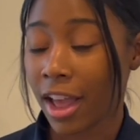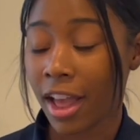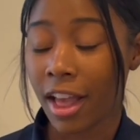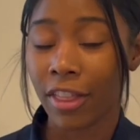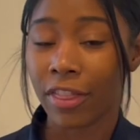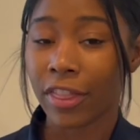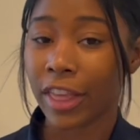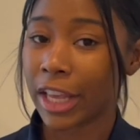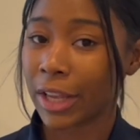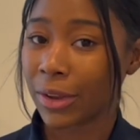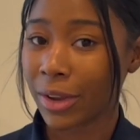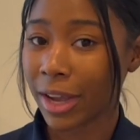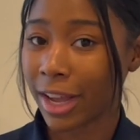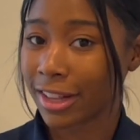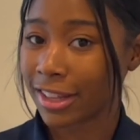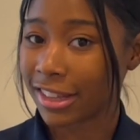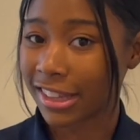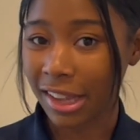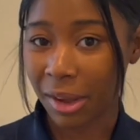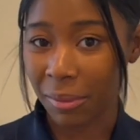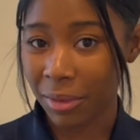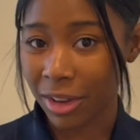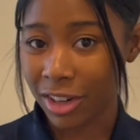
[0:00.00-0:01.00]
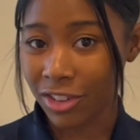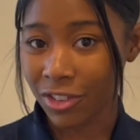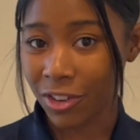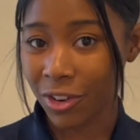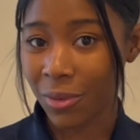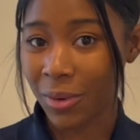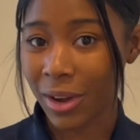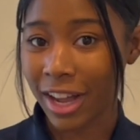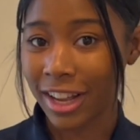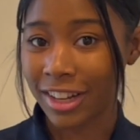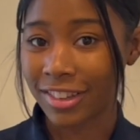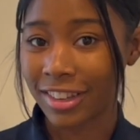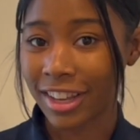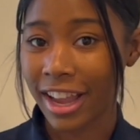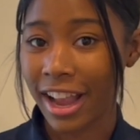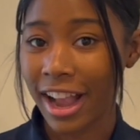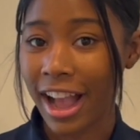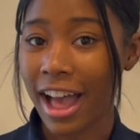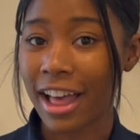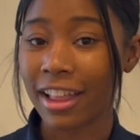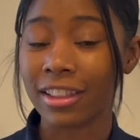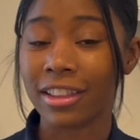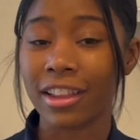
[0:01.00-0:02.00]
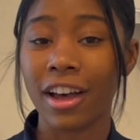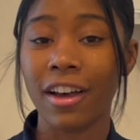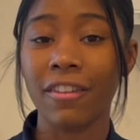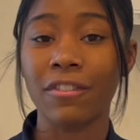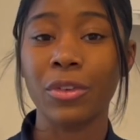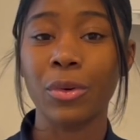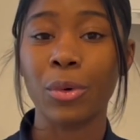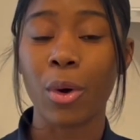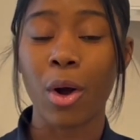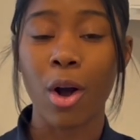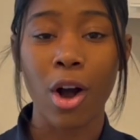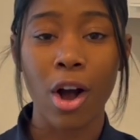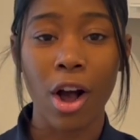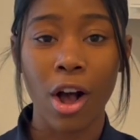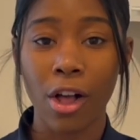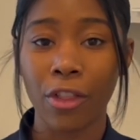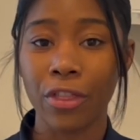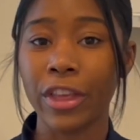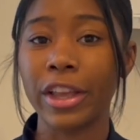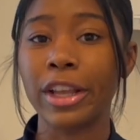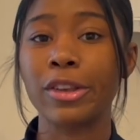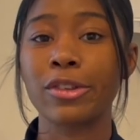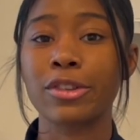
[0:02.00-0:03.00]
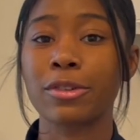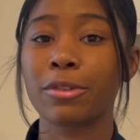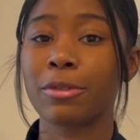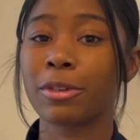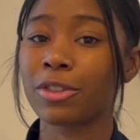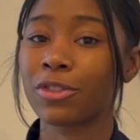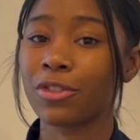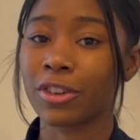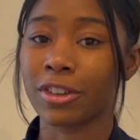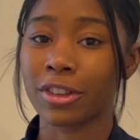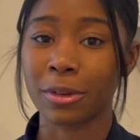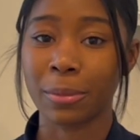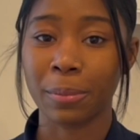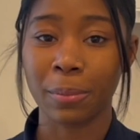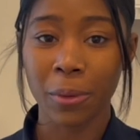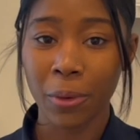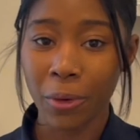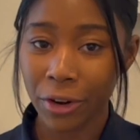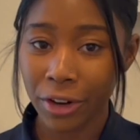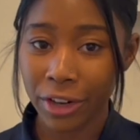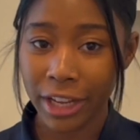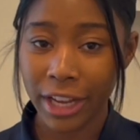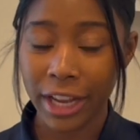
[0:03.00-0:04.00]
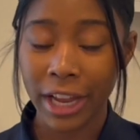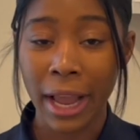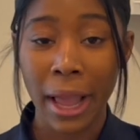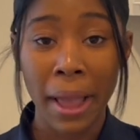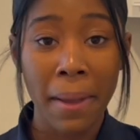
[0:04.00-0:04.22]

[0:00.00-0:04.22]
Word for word: Thank you guys so much for watching. I love you all. Thank you so much for supporting.